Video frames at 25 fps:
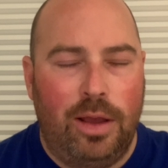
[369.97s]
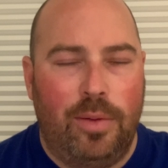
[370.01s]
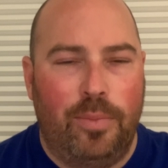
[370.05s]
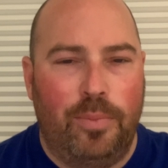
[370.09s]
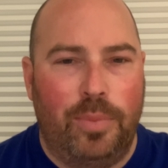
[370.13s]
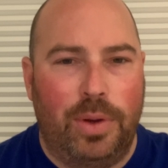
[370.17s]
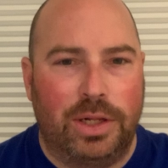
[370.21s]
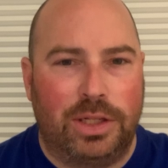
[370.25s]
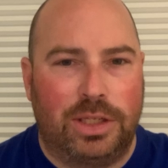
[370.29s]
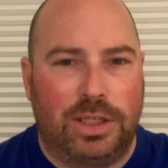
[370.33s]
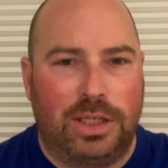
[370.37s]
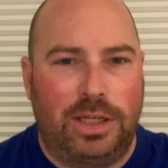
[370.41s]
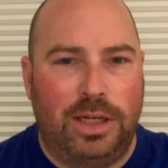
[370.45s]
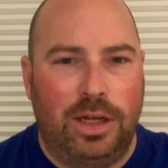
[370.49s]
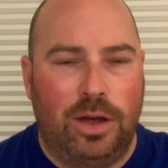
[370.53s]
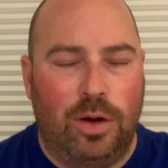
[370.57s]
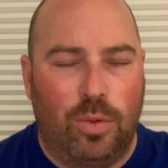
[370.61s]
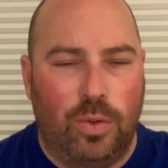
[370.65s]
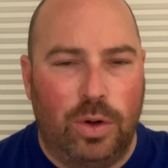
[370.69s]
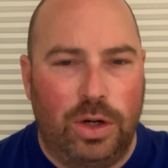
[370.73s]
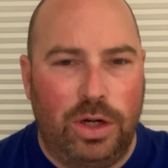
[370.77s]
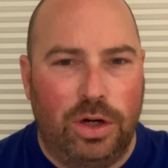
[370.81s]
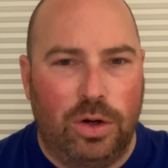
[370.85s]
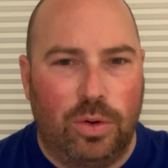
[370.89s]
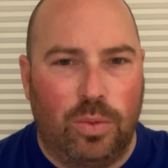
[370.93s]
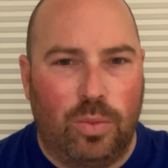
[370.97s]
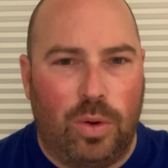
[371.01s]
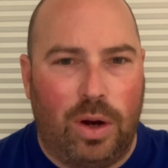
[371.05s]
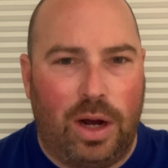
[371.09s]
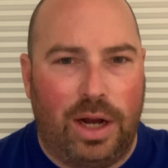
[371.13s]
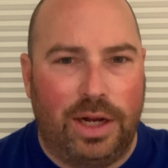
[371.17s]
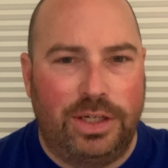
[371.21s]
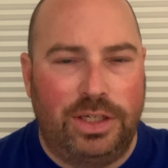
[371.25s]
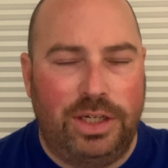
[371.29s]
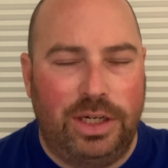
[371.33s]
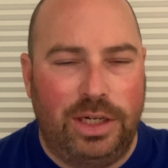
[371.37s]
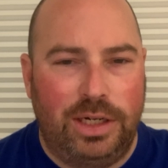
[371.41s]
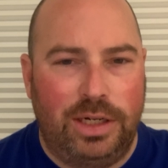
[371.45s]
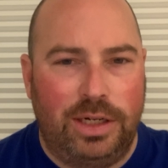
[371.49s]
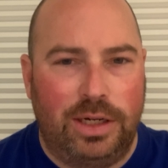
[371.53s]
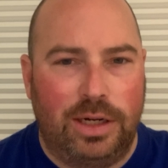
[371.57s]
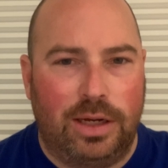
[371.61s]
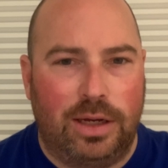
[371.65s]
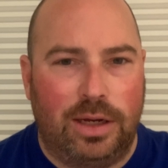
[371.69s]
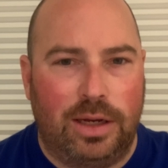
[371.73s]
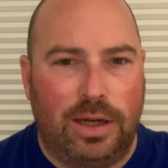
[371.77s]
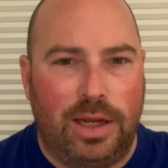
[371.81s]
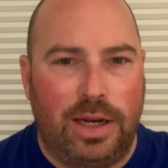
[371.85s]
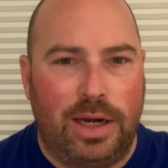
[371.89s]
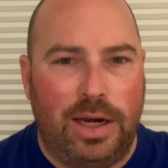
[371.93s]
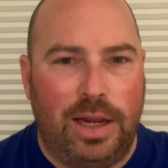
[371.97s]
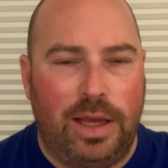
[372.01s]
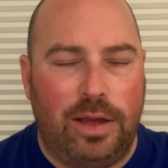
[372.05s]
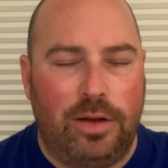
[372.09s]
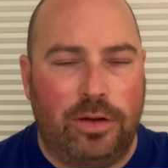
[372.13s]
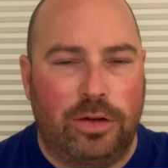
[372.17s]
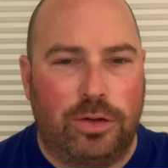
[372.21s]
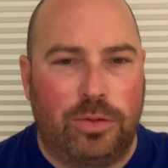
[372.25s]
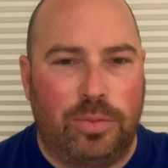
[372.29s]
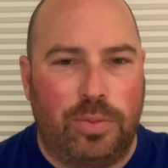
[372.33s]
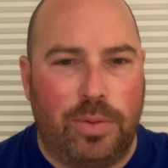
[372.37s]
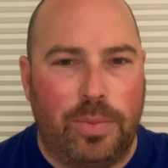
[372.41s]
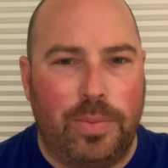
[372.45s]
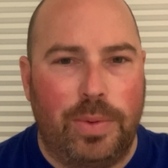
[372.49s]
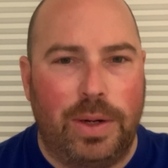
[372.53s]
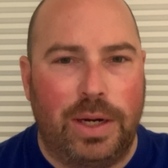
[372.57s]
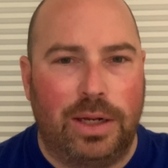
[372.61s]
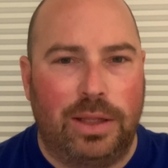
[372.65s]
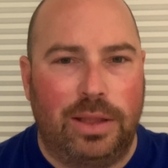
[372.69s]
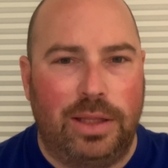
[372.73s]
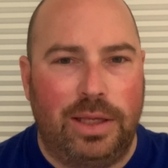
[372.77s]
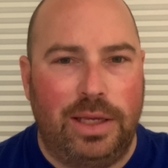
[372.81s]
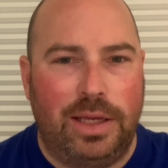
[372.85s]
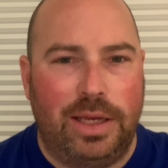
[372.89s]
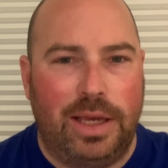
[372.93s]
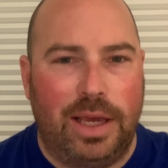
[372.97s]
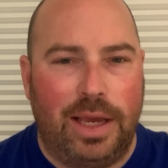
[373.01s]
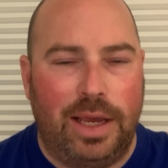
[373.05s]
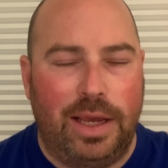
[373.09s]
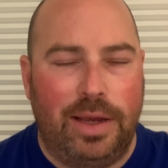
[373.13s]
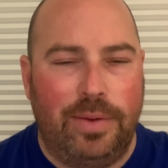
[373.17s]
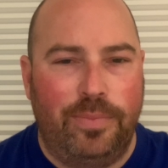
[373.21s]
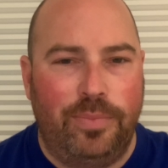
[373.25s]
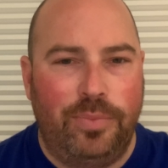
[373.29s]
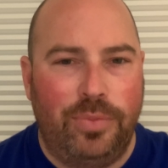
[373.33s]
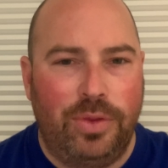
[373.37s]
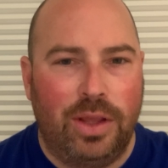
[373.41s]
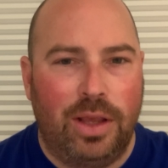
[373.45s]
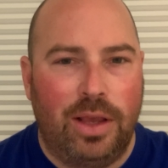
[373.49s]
but still, when you're watching an English Premier League game,